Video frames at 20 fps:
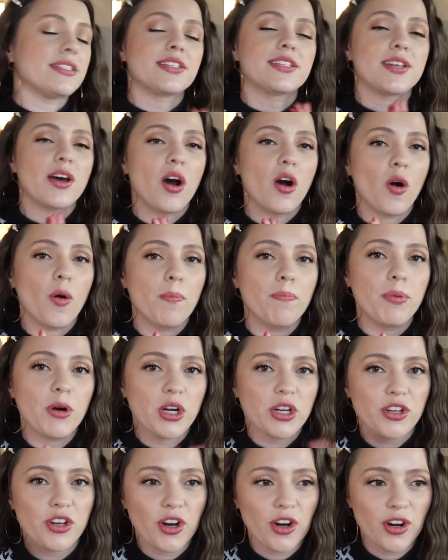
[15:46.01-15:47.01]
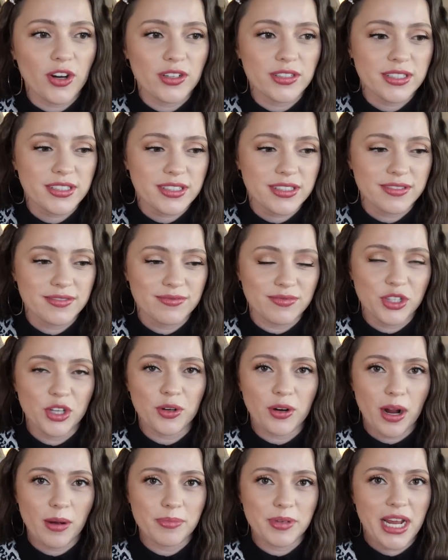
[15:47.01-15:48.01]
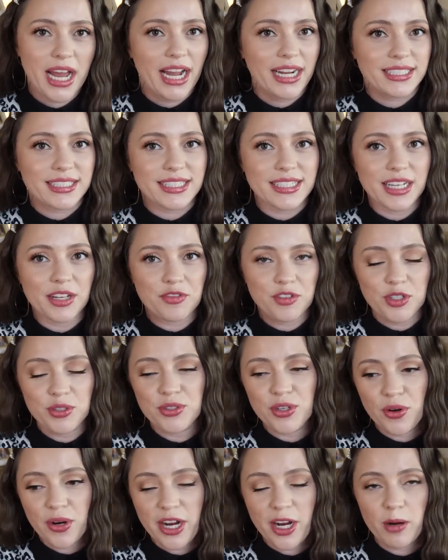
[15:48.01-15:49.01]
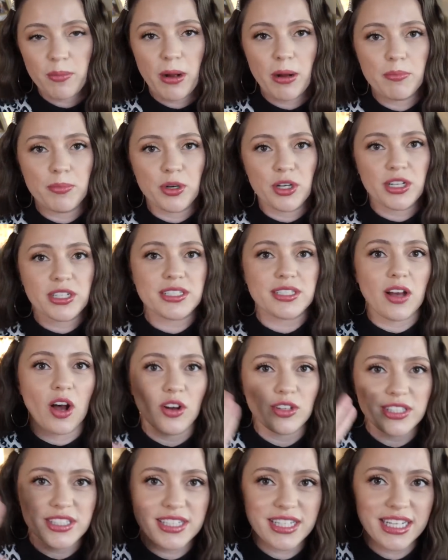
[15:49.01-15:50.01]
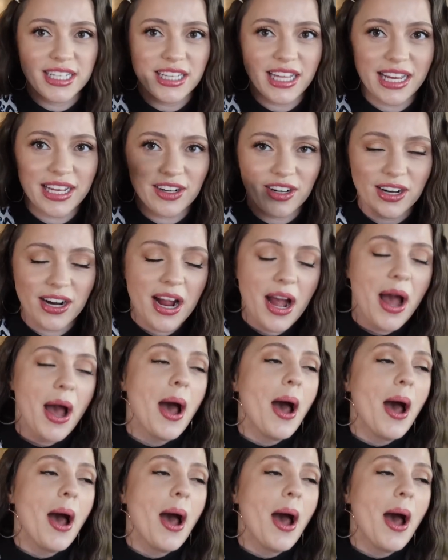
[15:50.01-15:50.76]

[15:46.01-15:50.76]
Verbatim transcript: so book nerds, you're up next. If you don't care about books, I'll see you later.